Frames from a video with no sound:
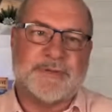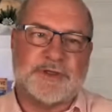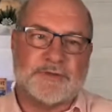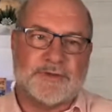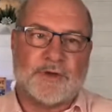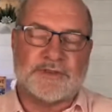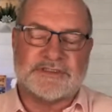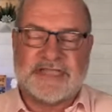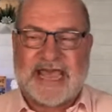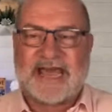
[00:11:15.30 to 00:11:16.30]
people don't know
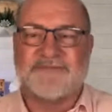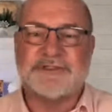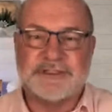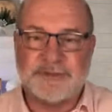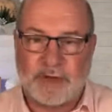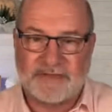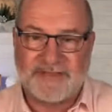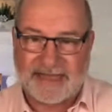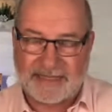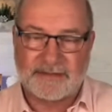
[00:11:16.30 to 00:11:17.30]
is after you do all of
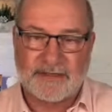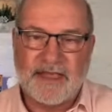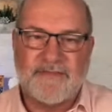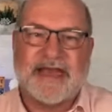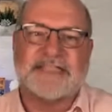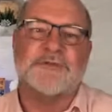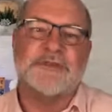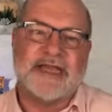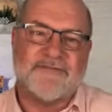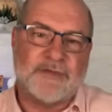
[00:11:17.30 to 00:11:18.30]
that, that's when
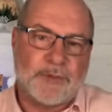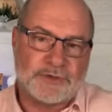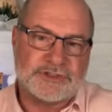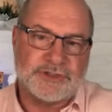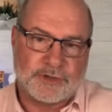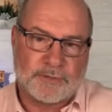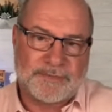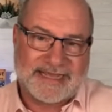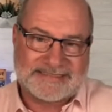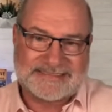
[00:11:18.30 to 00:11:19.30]
you have the most
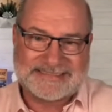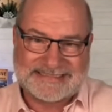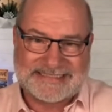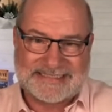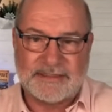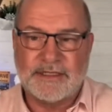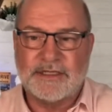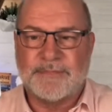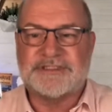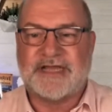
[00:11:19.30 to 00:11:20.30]
neuroplasticity,
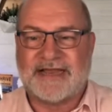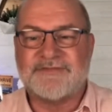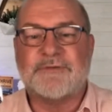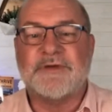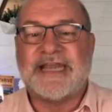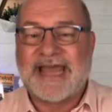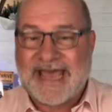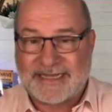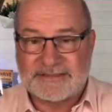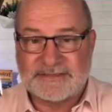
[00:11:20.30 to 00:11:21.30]
but you have to
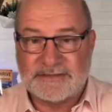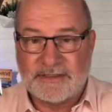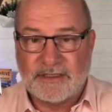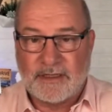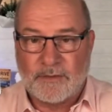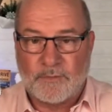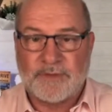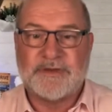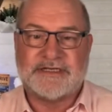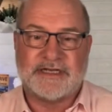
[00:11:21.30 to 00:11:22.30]
relax.
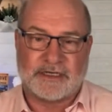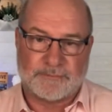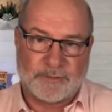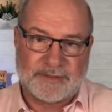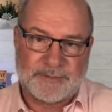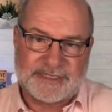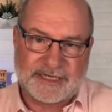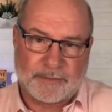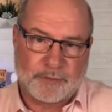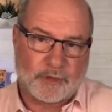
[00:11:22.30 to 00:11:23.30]
When we did
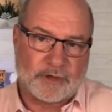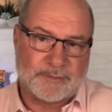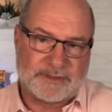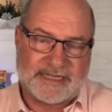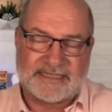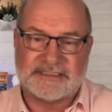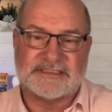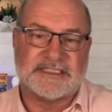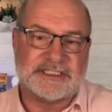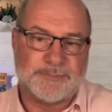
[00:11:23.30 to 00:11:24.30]
our program with
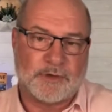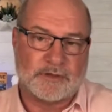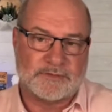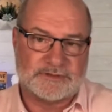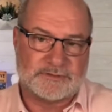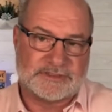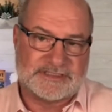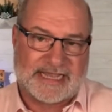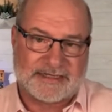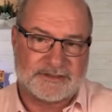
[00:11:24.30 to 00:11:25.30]
Kansas City Sport, which was a
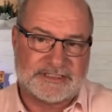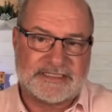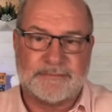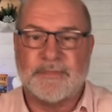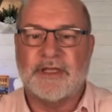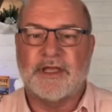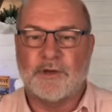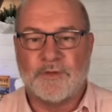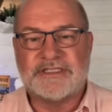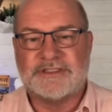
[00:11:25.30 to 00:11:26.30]
soccer team,
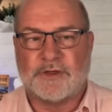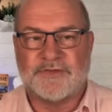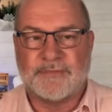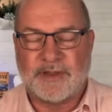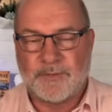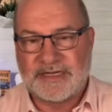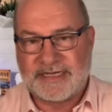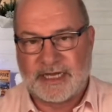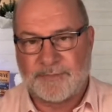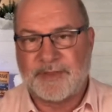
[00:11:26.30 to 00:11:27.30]
we showed them that we
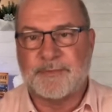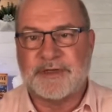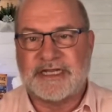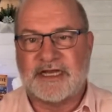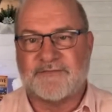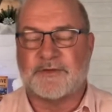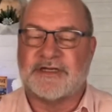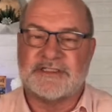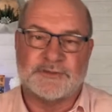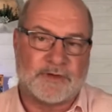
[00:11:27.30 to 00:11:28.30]
could help them
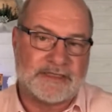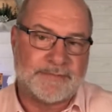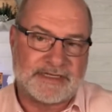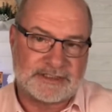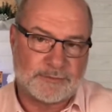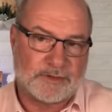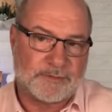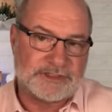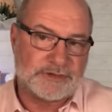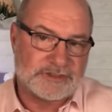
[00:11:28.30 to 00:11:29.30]
recover in 20 minutes,
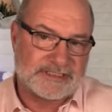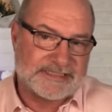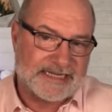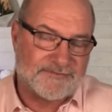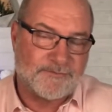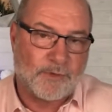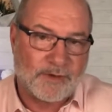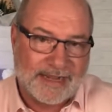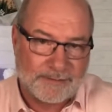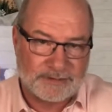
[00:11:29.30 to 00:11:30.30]
what would usually take
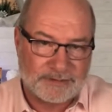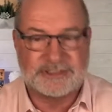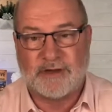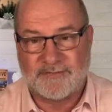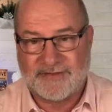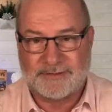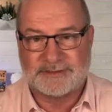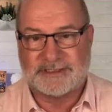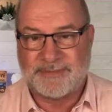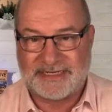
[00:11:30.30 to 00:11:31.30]
4 hours to 12
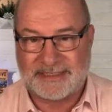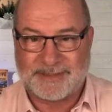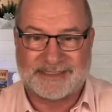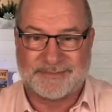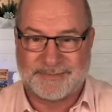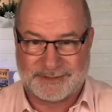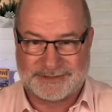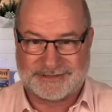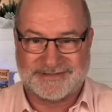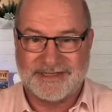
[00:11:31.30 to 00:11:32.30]
hours, depending upon the
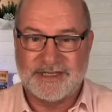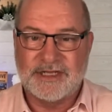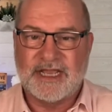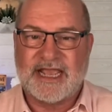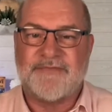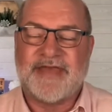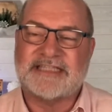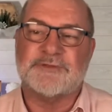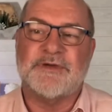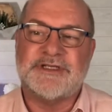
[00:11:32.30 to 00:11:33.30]
person. And
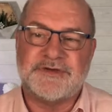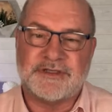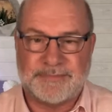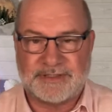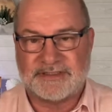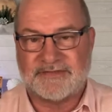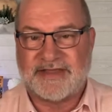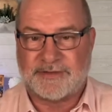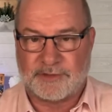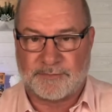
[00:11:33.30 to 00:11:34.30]
that's when you can build in
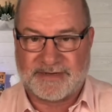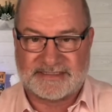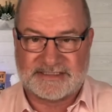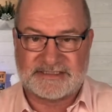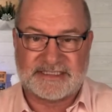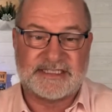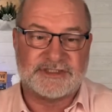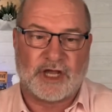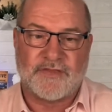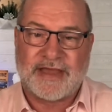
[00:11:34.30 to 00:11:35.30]
that neuroplasticity,
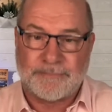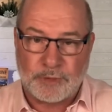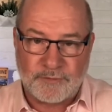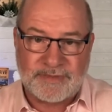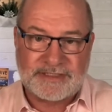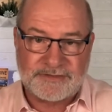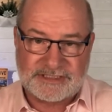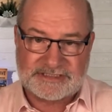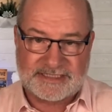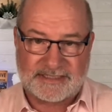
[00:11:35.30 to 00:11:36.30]
because all that movement you
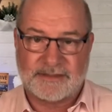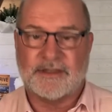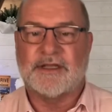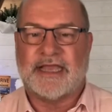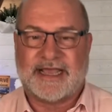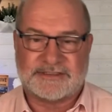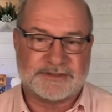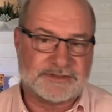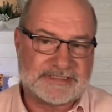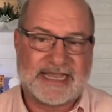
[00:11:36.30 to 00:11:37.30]
just did,
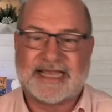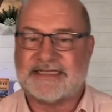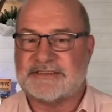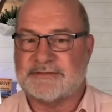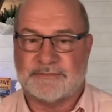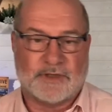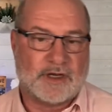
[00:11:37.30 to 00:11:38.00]
exercise,